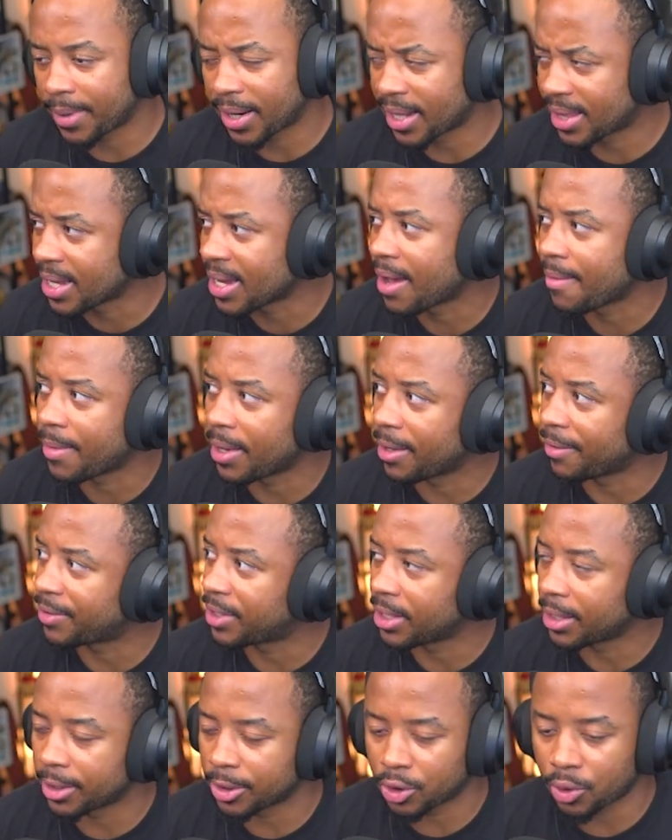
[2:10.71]
and I think I may have
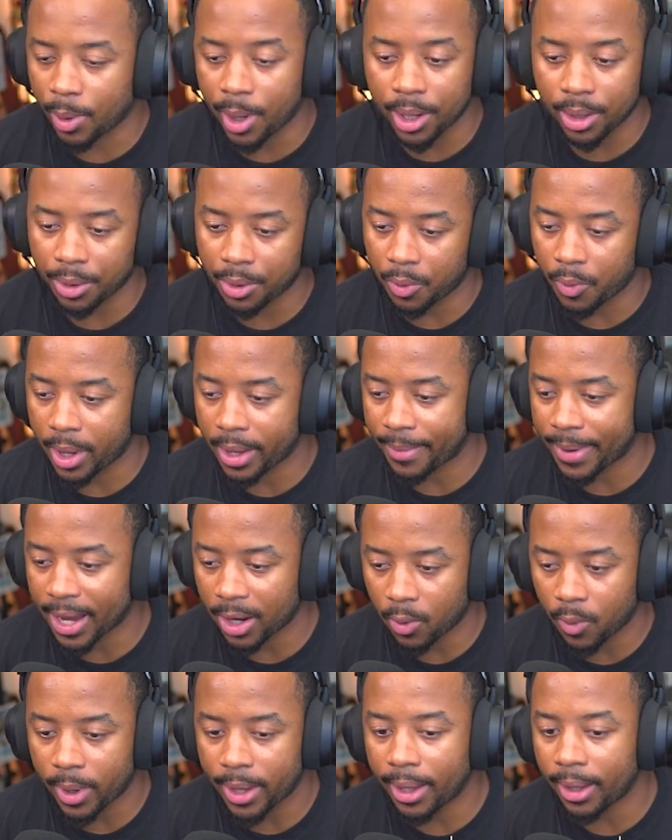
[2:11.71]
seen a trailer way
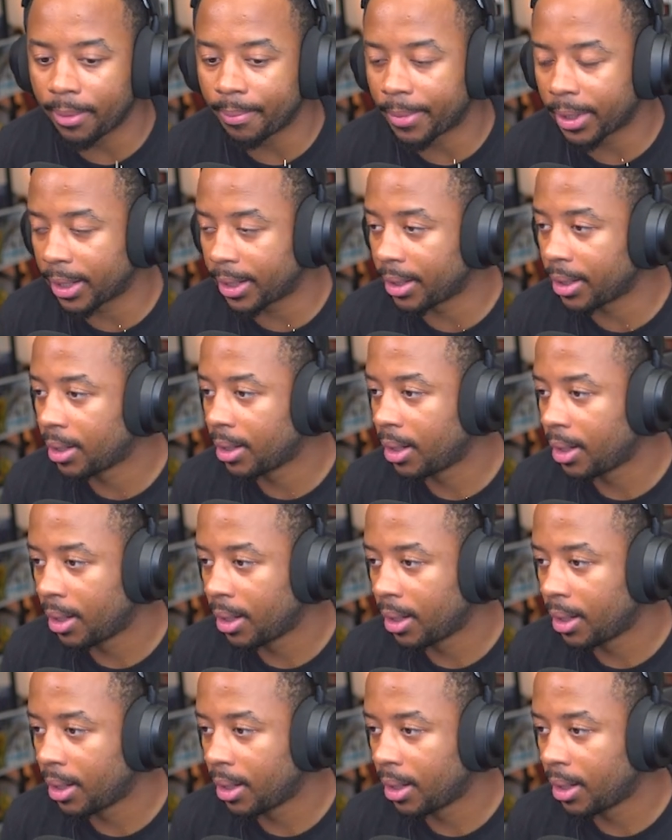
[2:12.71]
back when, but